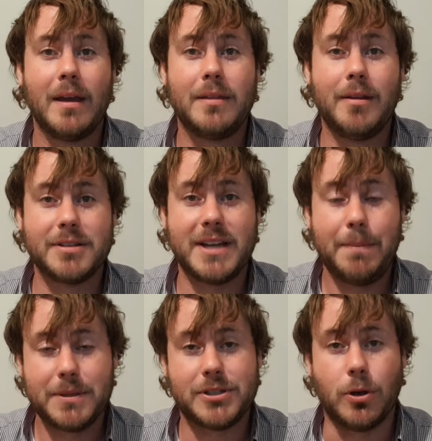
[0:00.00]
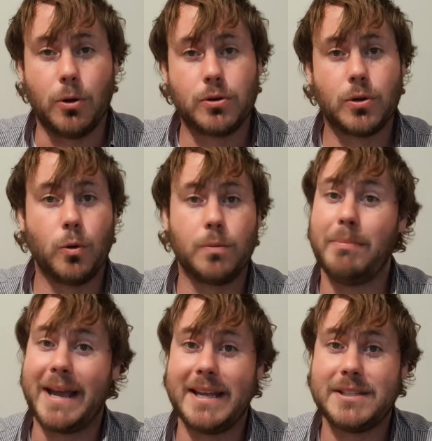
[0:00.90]
There is an episode called
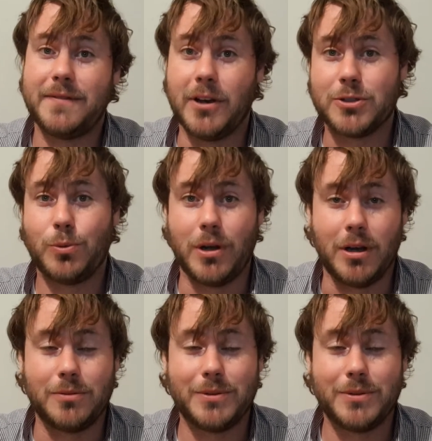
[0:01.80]
Maggie's First Word,